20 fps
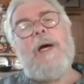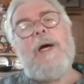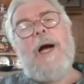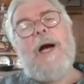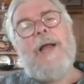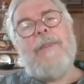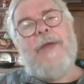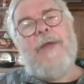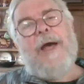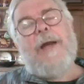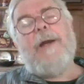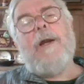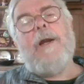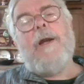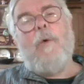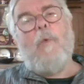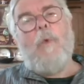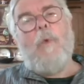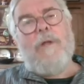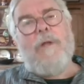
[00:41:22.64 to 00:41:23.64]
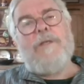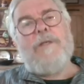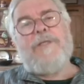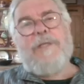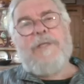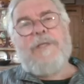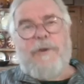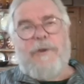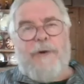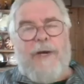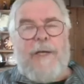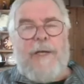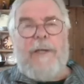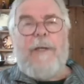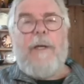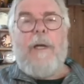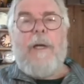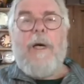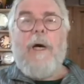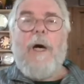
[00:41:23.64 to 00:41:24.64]
And then once the
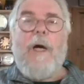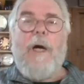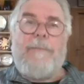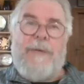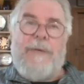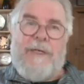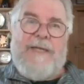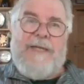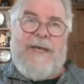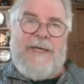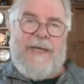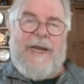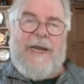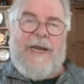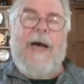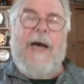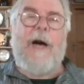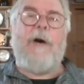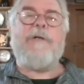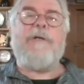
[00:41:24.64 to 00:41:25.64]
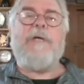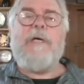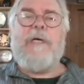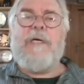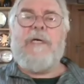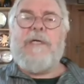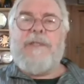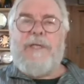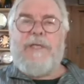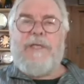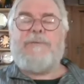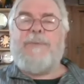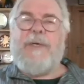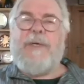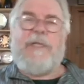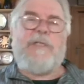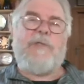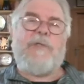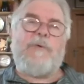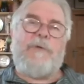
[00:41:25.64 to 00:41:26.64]
grain had been taken out, these
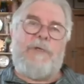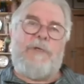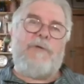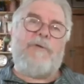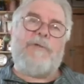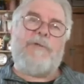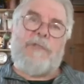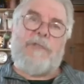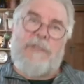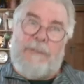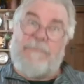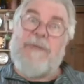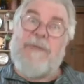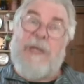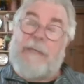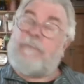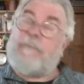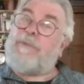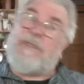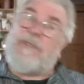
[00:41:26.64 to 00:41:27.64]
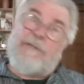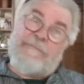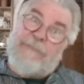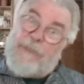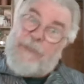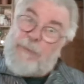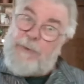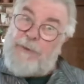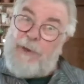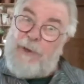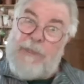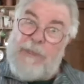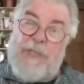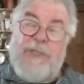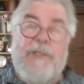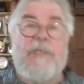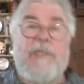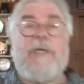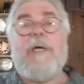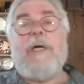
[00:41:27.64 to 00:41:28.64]
pits were used sometimes to fill with
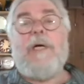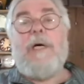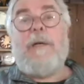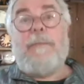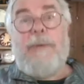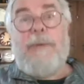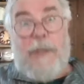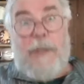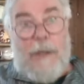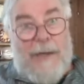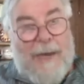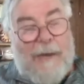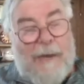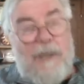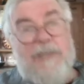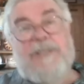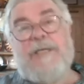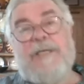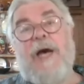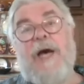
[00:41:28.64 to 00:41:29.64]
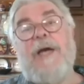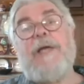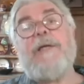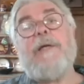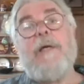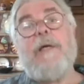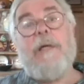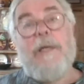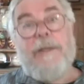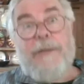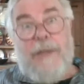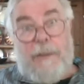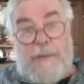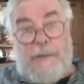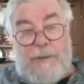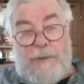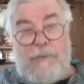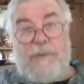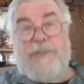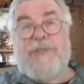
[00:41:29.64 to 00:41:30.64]
rubbish. But on our site, they'd
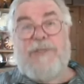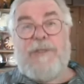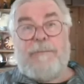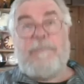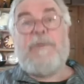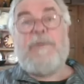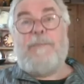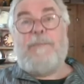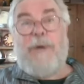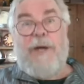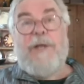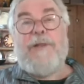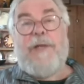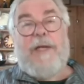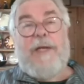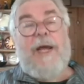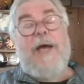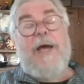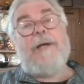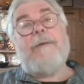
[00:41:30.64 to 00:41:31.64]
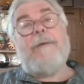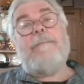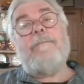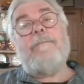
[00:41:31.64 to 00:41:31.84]
used them to bury the dead.